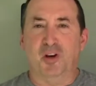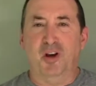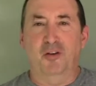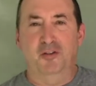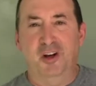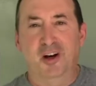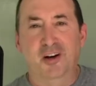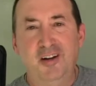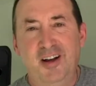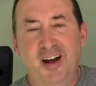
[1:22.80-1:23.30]
I've
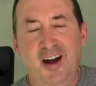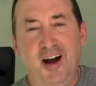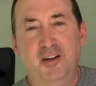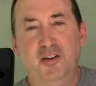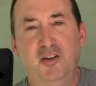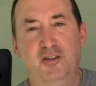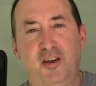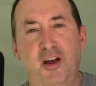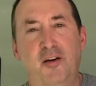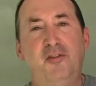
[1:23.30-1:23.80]
done,
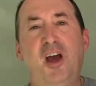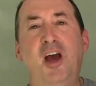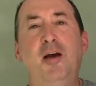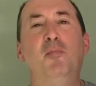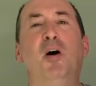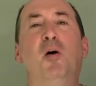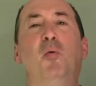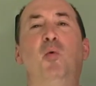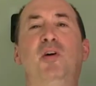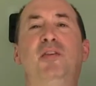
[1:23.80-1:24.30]
guys, is I've
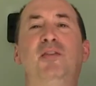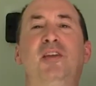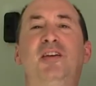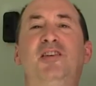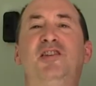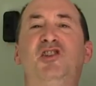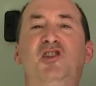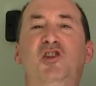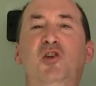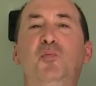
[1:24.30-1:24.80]
came up with
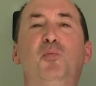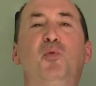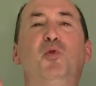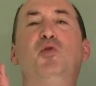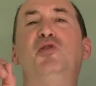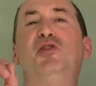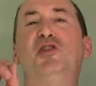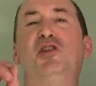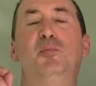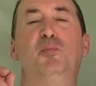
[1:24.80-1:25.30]
this simple